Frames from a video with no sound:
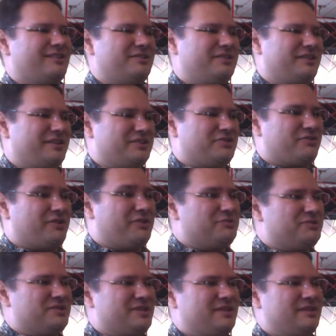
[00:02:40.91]
And like
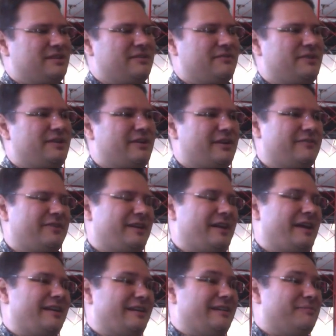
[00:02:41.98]
drones, and they're even
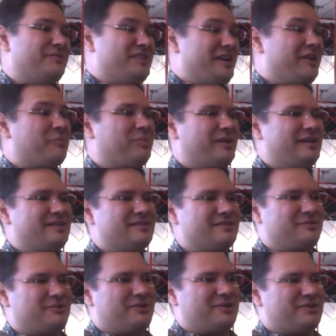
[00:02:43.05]
adding them to airplanes
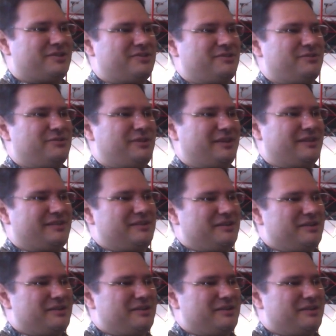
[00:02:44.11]
in order to do like